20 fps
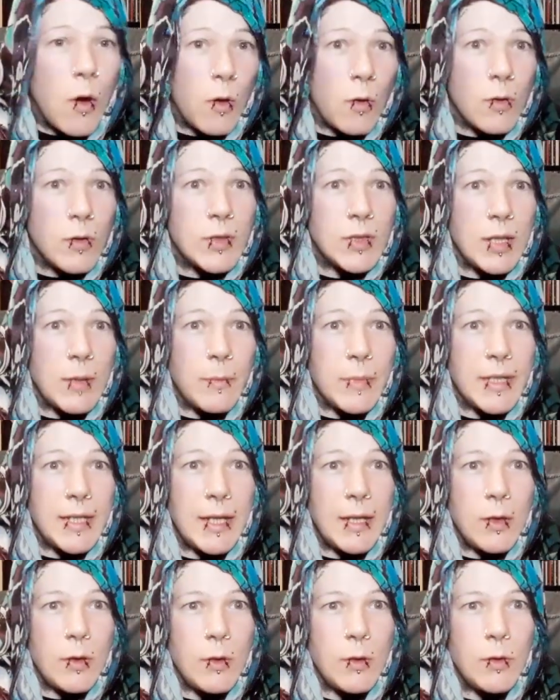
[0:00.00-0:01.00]
or
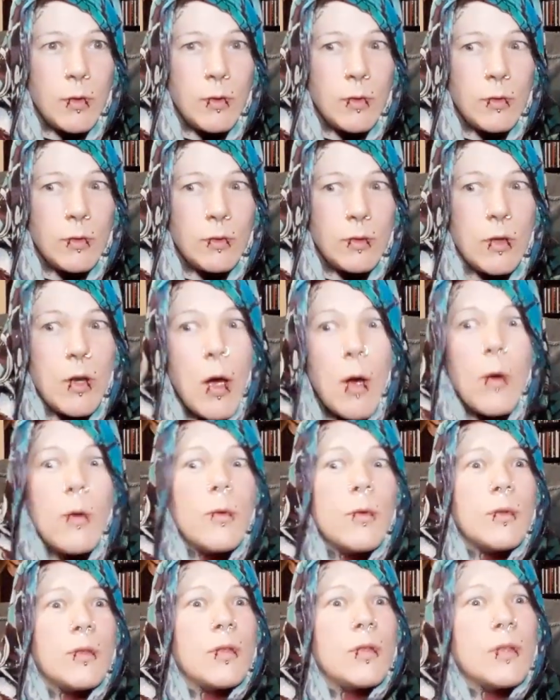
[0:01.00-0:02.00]
somebody who
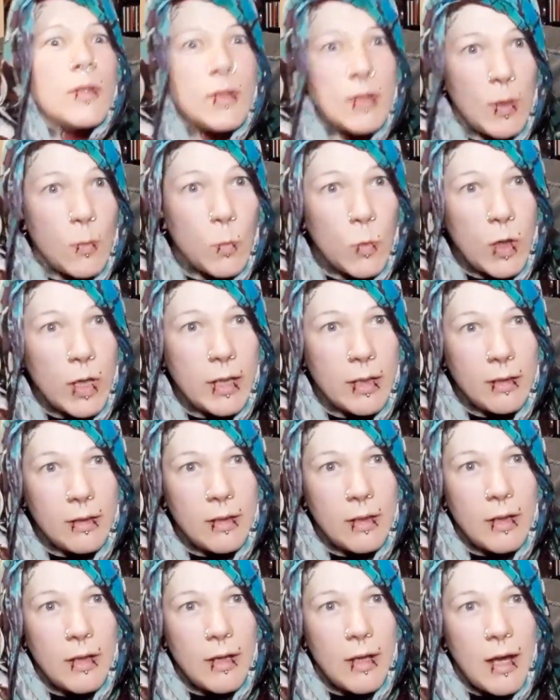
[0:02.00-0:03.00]
knows
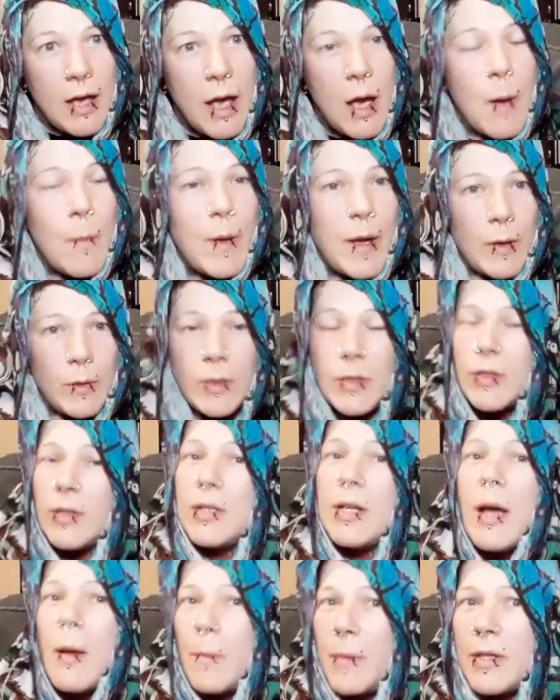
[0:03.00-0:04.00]
someone about to
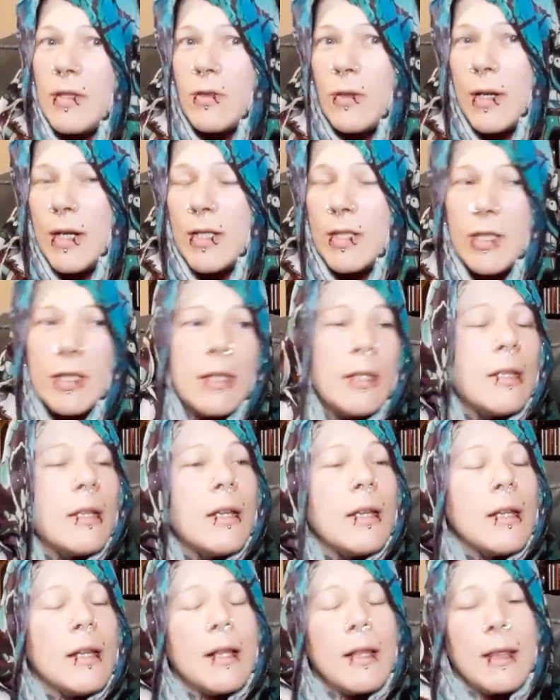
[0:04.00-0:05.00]
start menstruation.
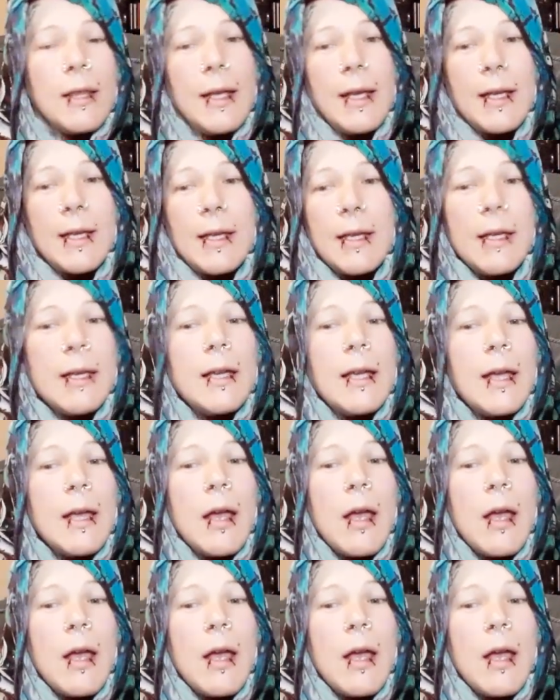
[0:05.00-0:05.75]
Like,